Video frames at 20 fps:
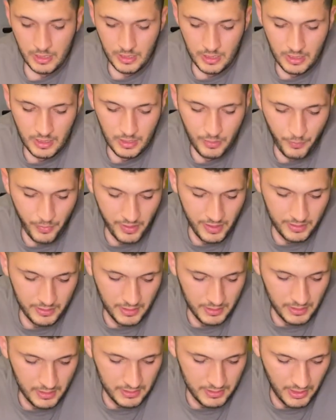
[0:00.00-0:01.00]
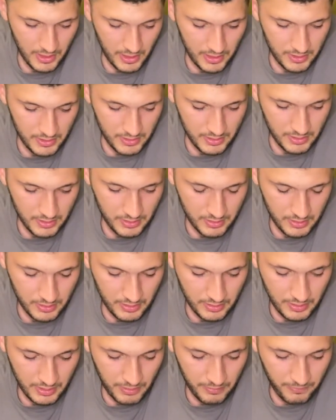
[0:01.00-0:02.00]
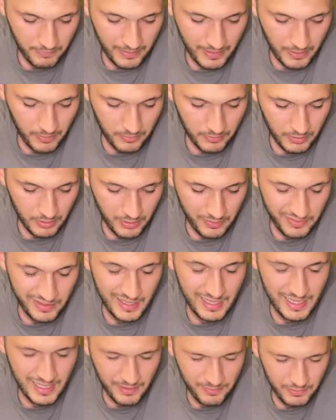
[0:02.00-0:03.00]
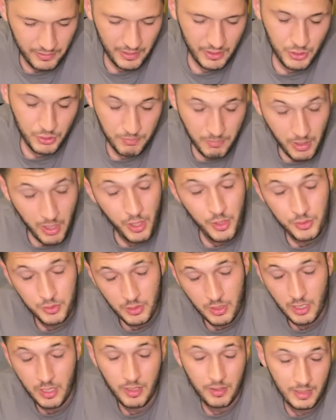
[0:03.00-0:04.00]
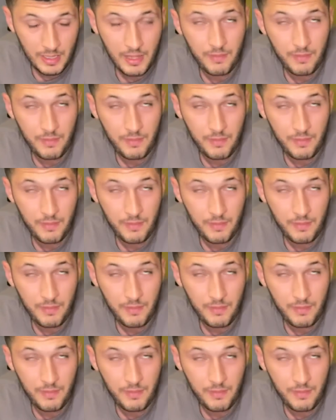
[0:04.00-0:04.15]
When they'd done the test, they found that the 11-inch the